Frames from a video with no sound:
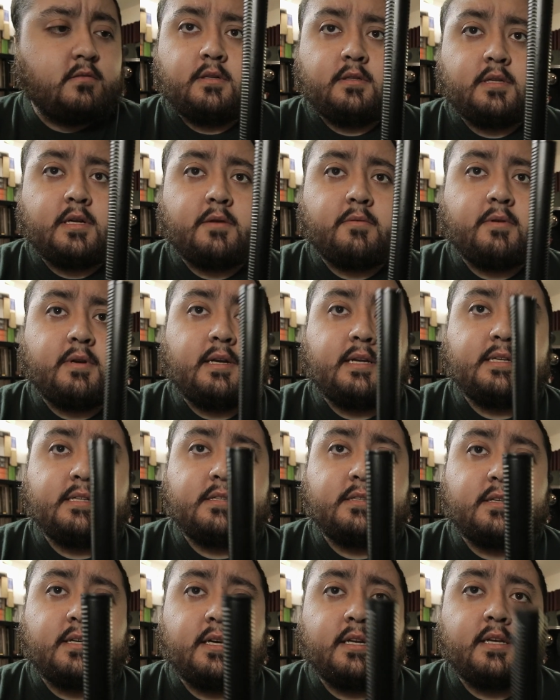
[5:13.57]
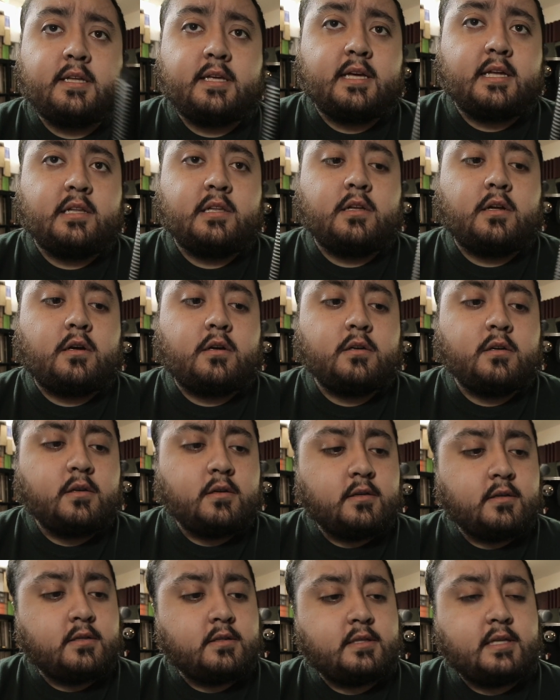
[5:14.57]
They're really skinny and long.
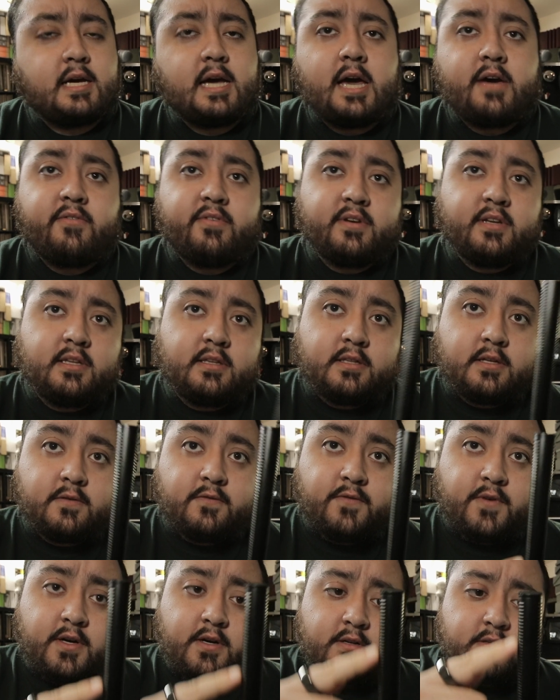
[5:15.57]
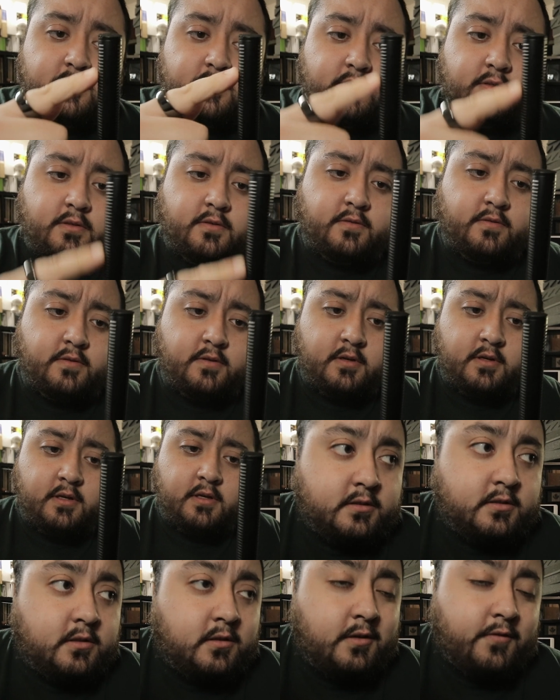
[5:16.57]
They have an interference tube.
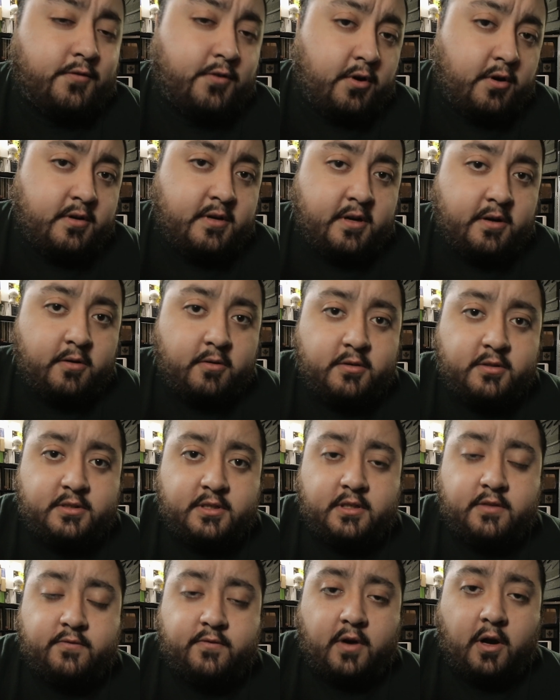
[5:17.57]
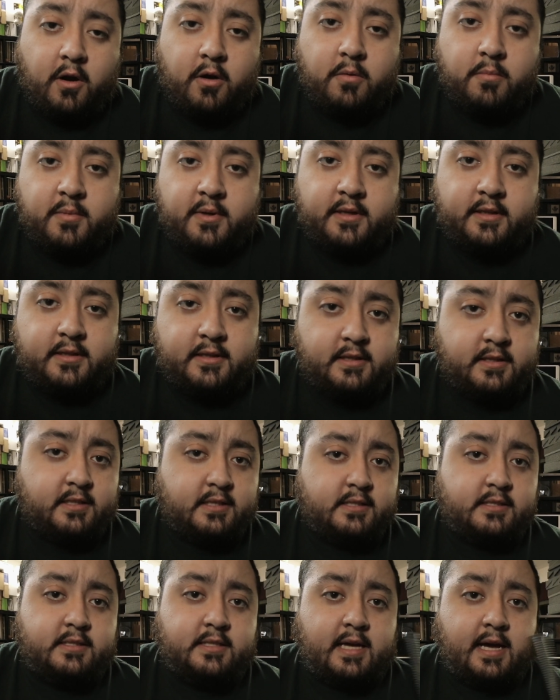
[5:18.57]
So if you're in a noisy environment,
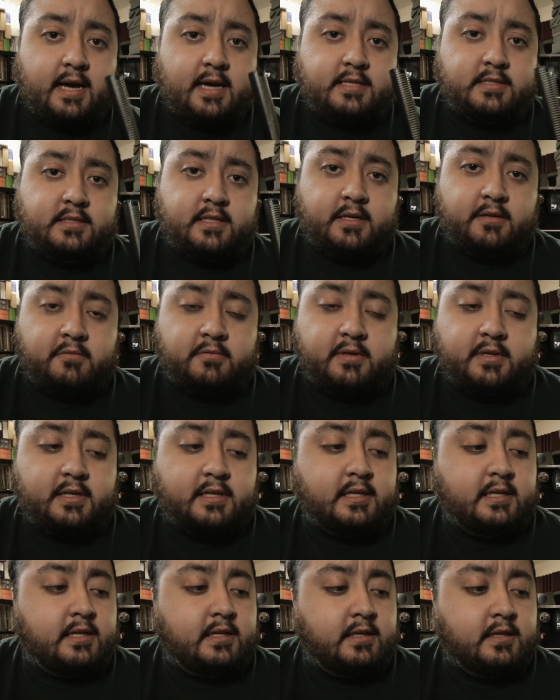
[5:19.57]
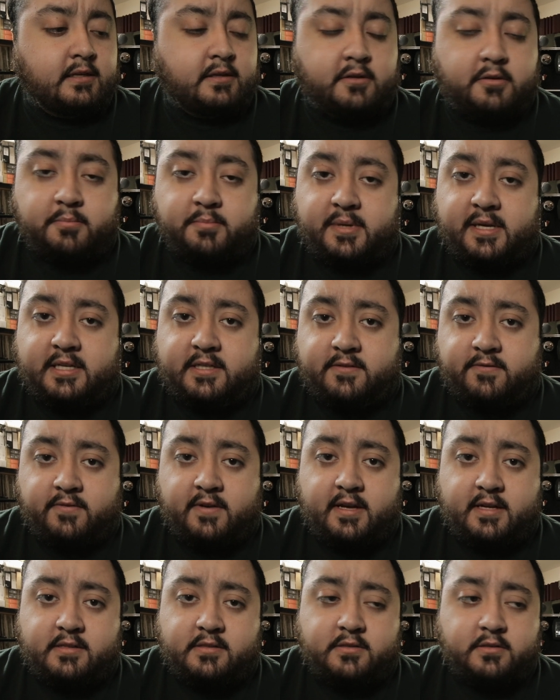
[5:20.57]
these guys are really your best
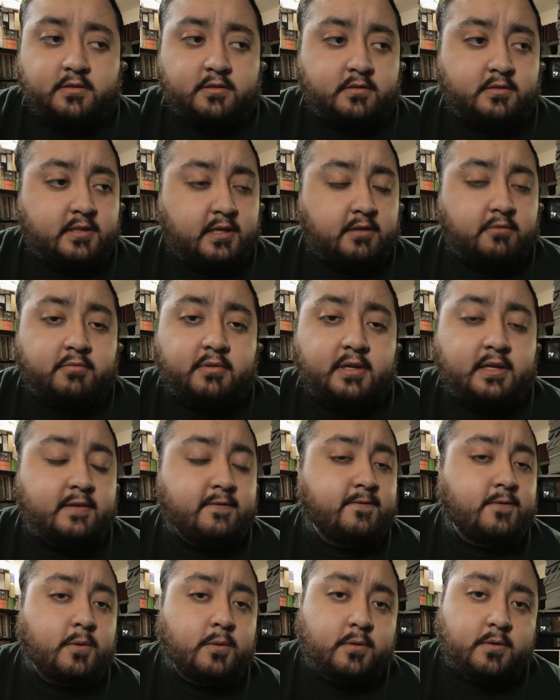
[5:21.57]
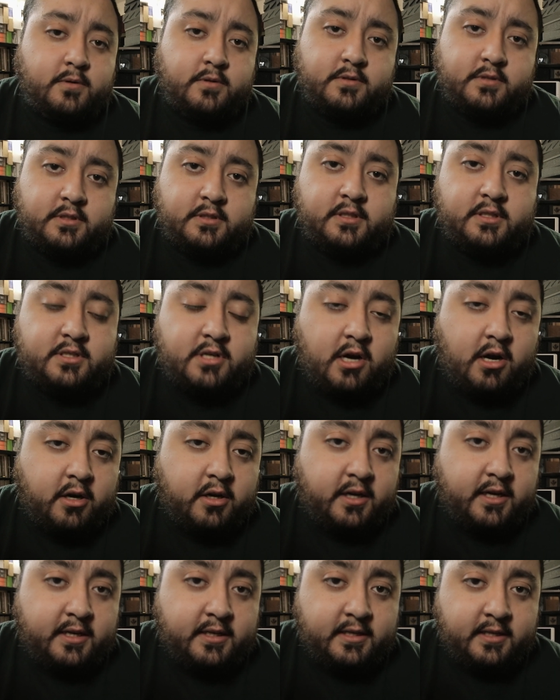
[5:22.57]
friends because they really focus on the
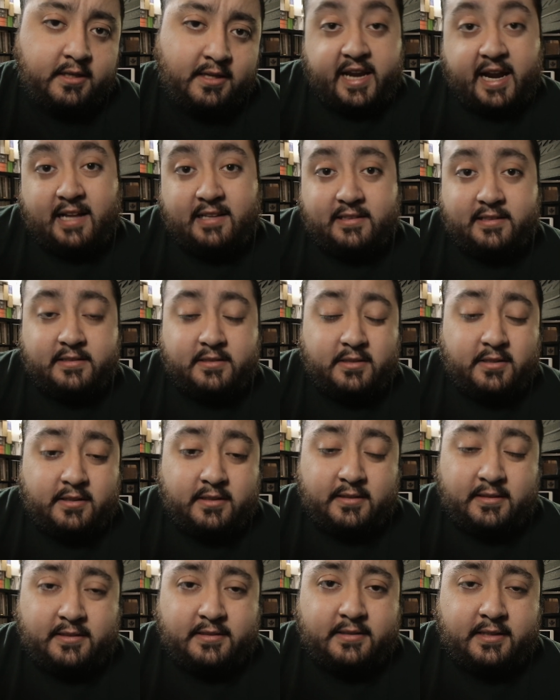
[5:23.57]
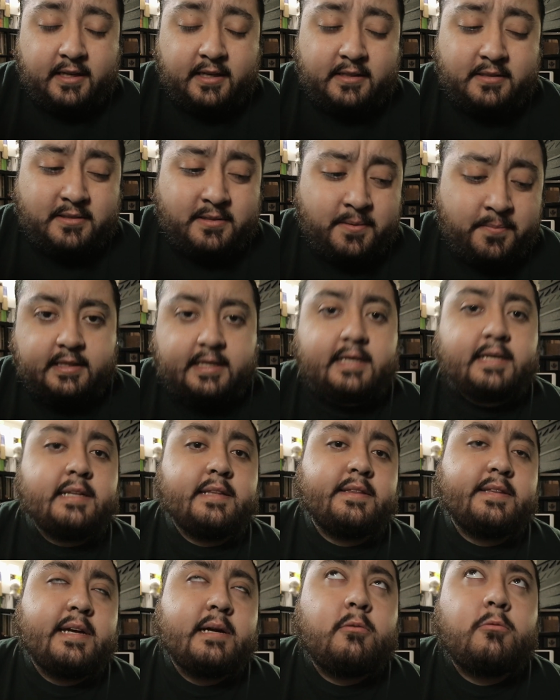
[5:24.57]
target talent. In this case, they
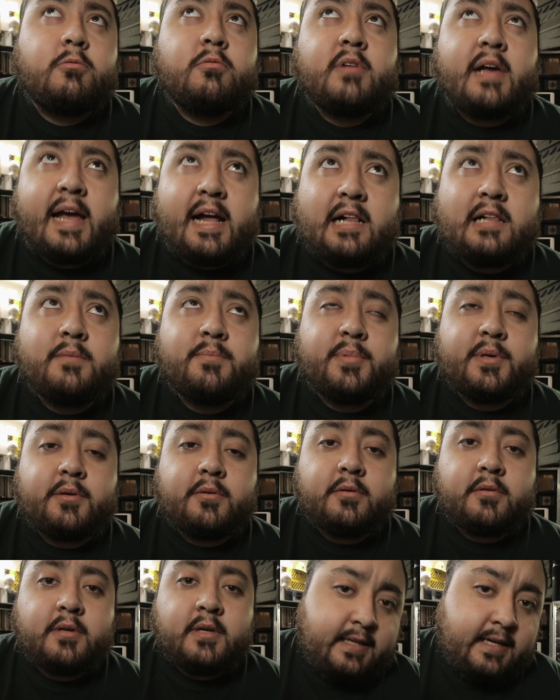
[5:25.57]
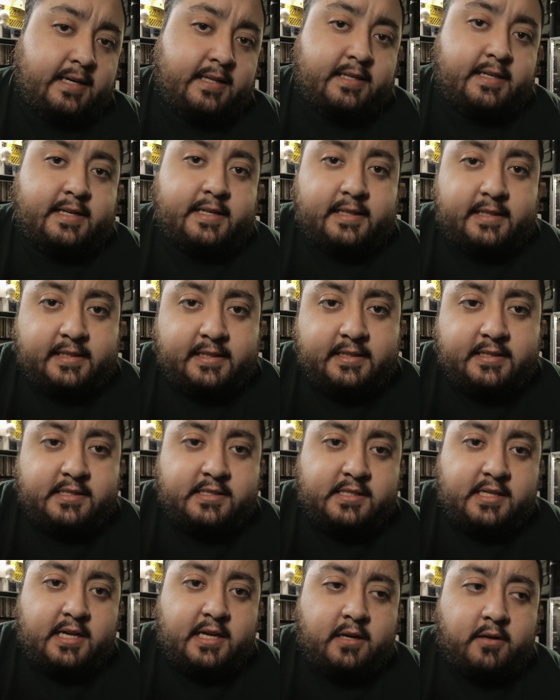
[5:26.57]
will help you get clean
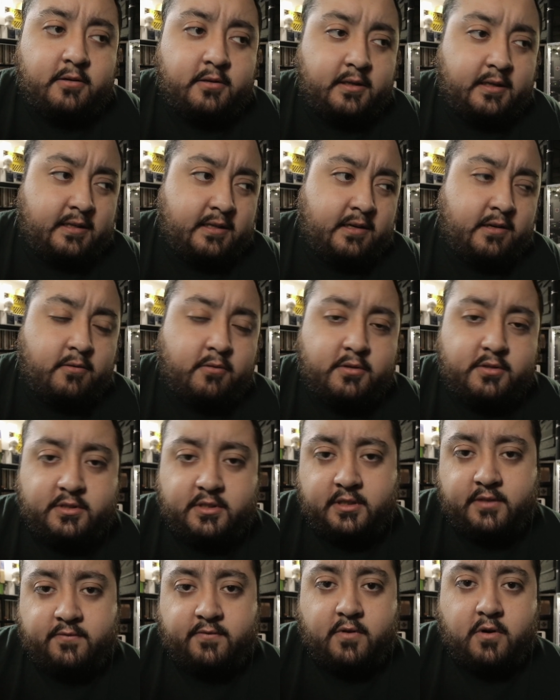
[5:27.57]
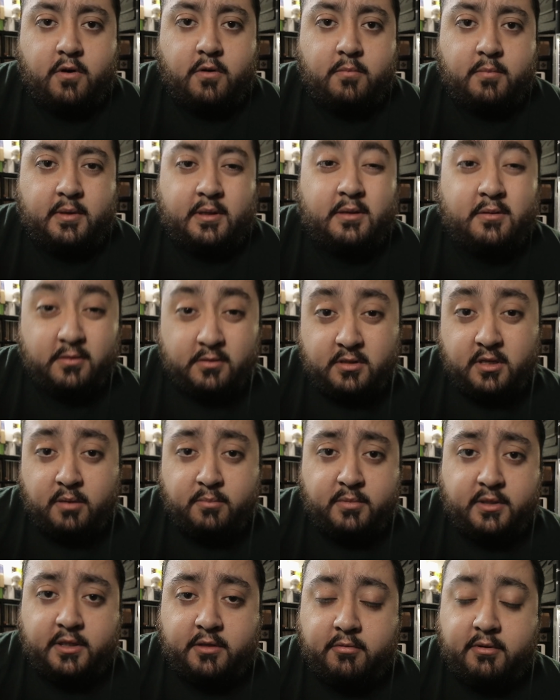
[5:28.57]
sound in a noisy environment. To
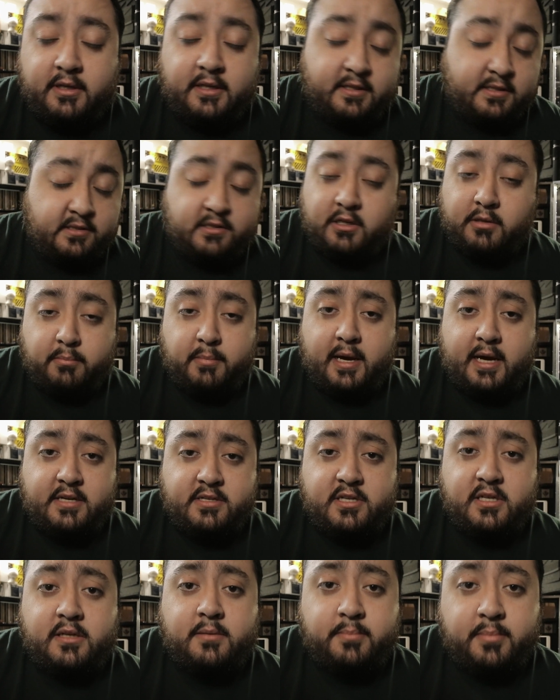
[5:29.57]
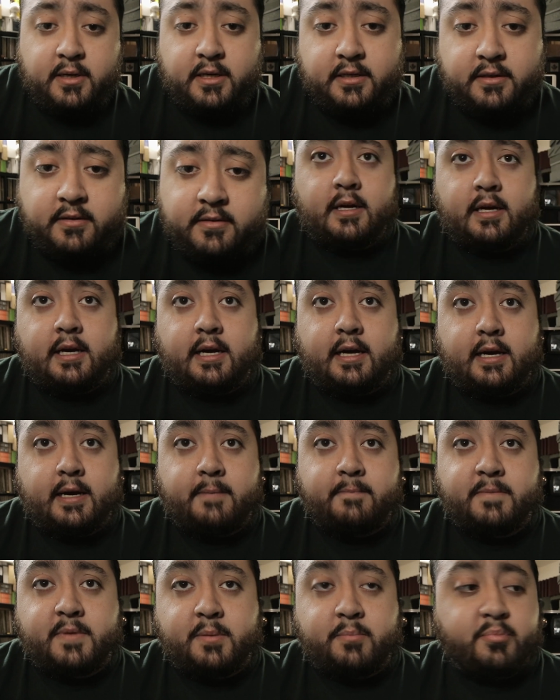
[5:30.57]
some degree, it's not magic, but
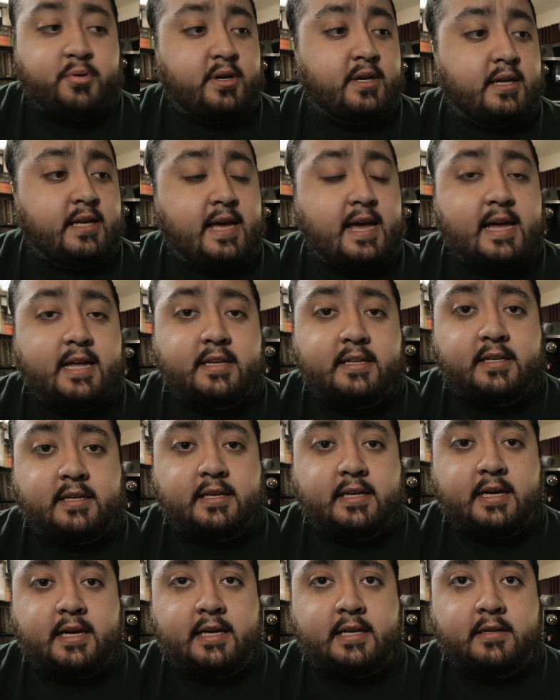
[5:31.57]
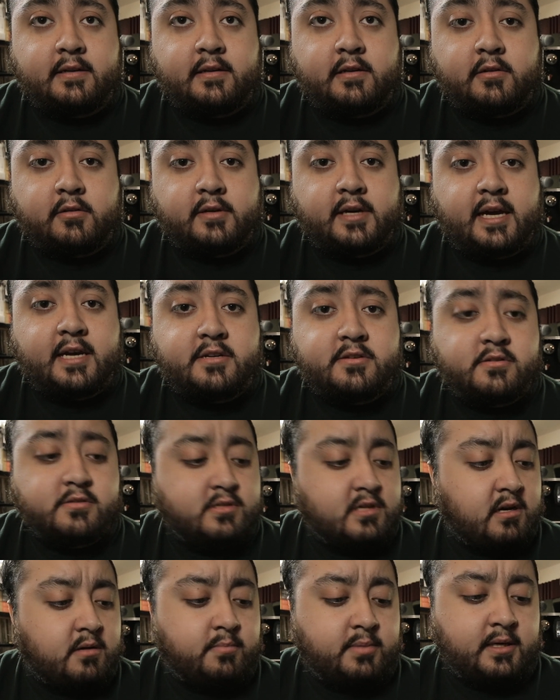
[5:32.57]
they're pretty handy. And location
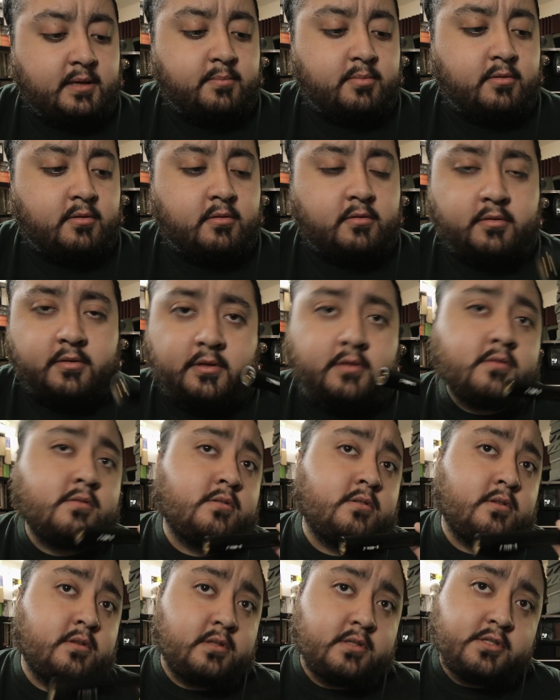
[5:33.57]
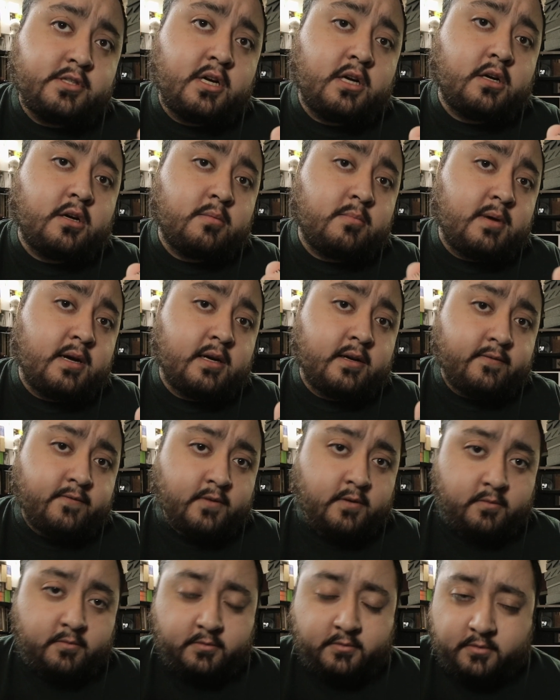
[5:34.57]
sound people use shotgun
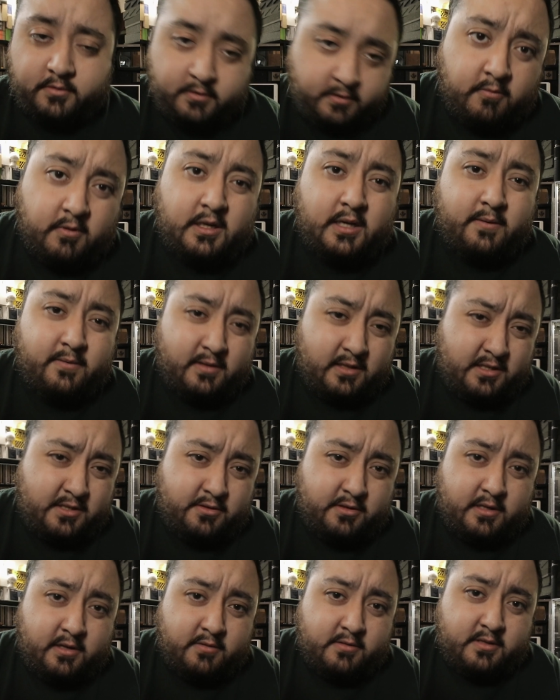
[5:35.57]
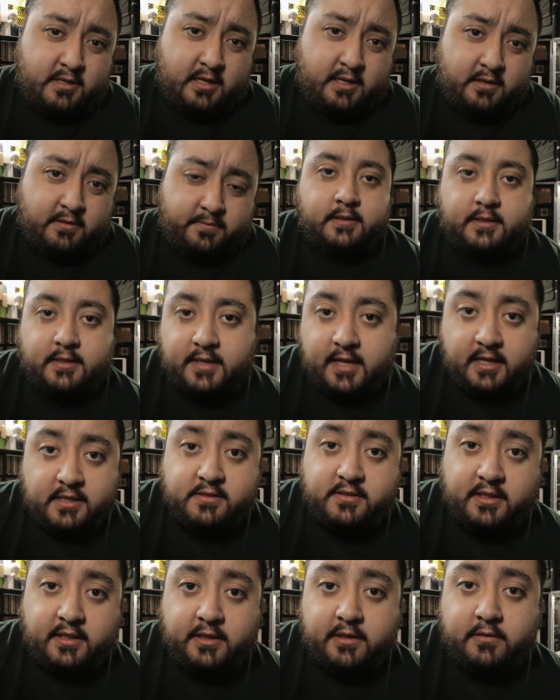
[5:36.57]
microphones whenever they shoot outside. The
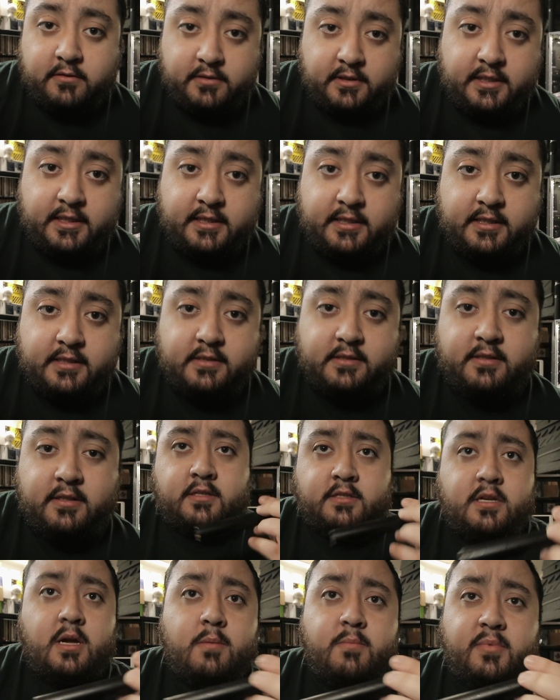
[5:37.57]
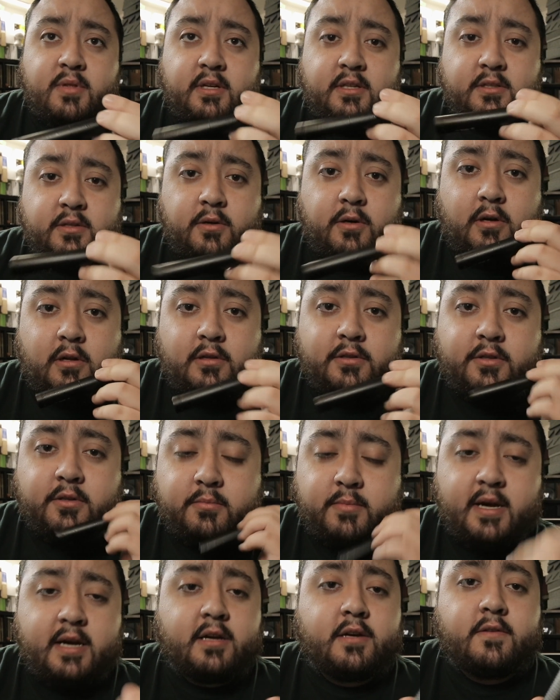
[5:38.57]
next thing you'll need is something to hold your
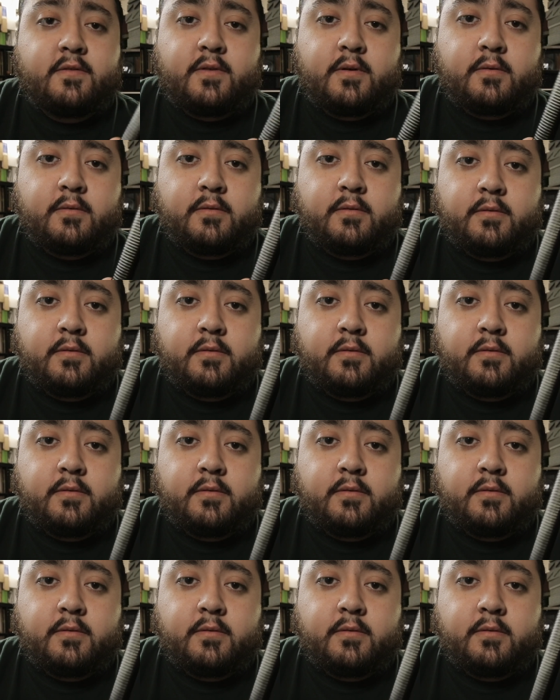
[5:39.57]
microphone.